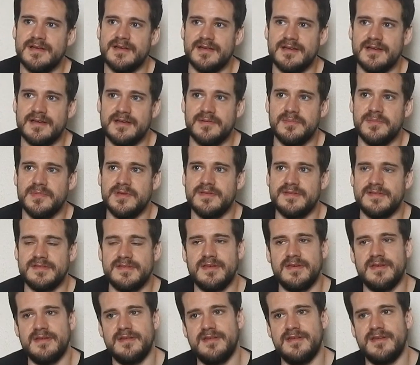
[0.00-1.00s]
a
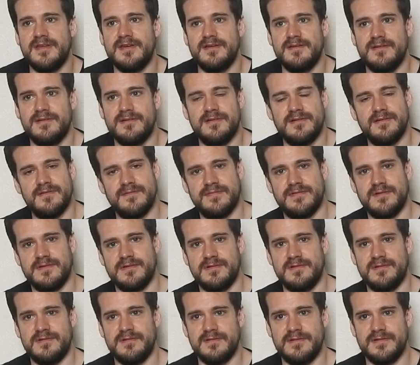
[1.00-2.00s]
certain note of the
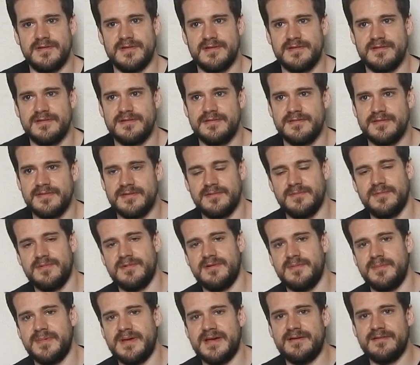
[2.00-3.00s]
chord that
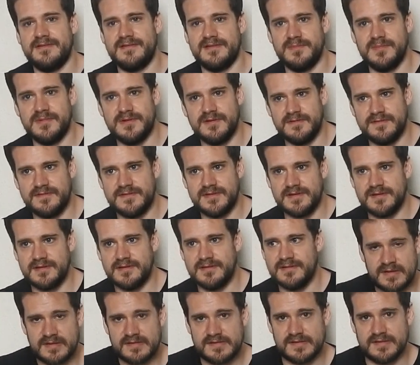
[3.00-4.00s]
we're about to move
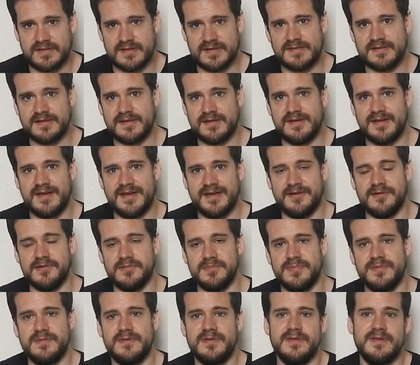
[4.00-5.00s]
to. So this can
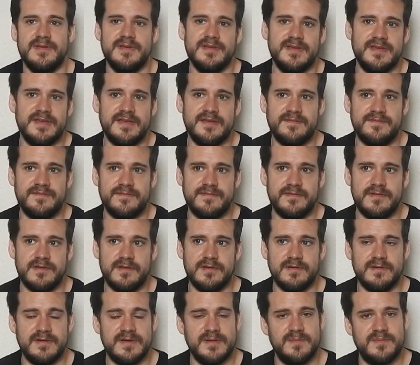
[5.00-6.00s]
help give
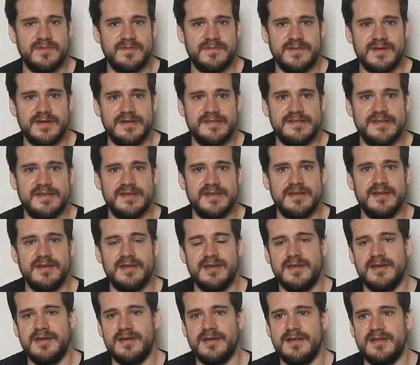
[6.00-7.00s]
your
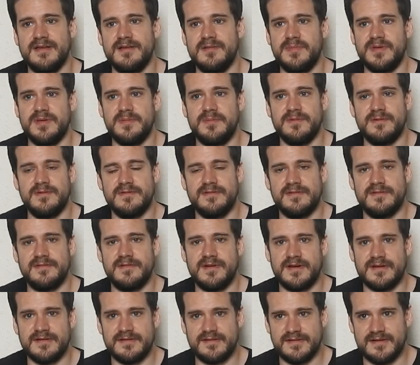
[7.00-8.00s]
improvising a little bit more
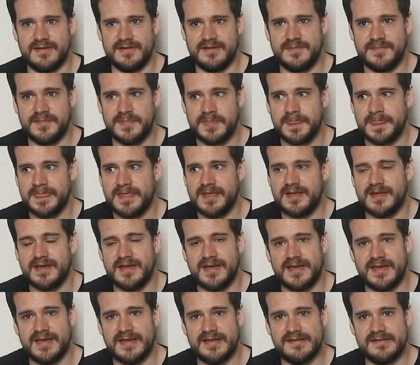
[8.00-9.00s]
structure
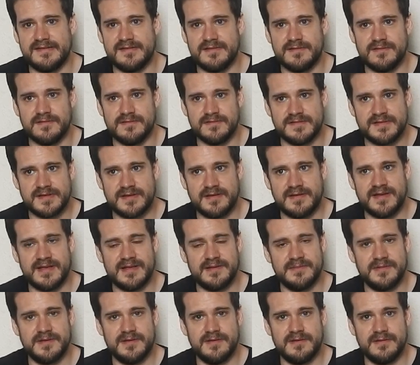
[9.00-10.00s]
and also
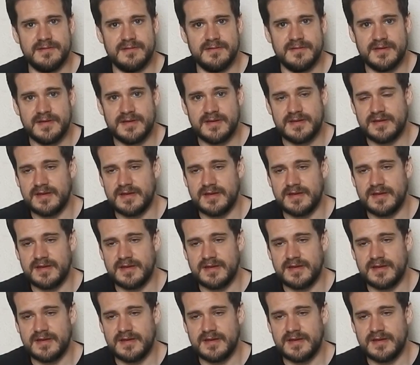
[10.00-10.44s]
help you